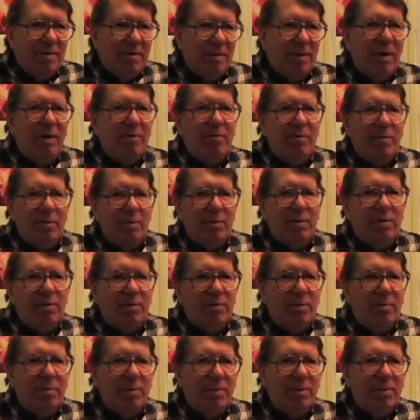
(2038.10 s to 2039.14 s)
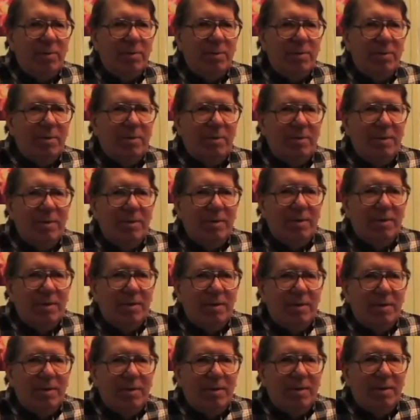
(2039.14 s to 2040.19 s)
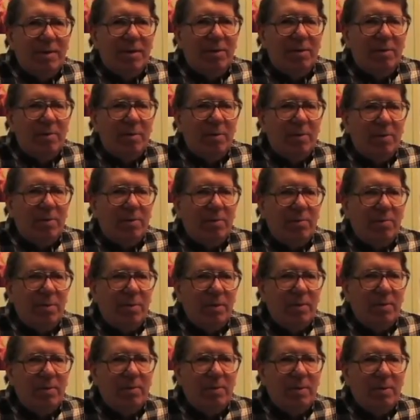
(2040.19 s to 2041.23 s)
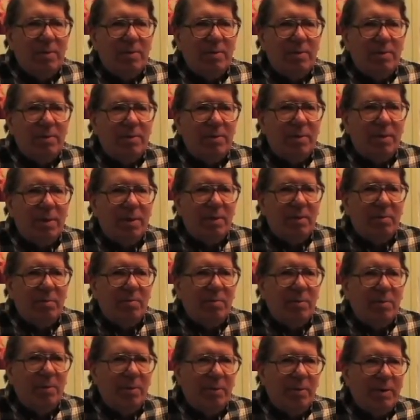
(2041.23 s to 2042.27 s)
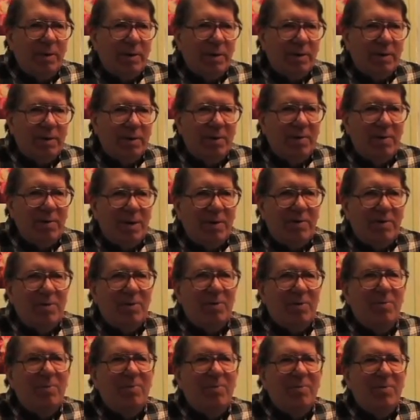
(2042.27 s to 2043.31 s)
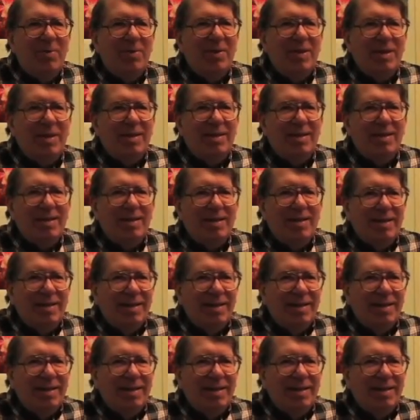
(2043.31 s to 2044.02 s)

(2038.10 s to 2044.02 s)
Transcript: non-forceful person, as opposed to Pittendrigg, who was like a bulldog who'd go after things.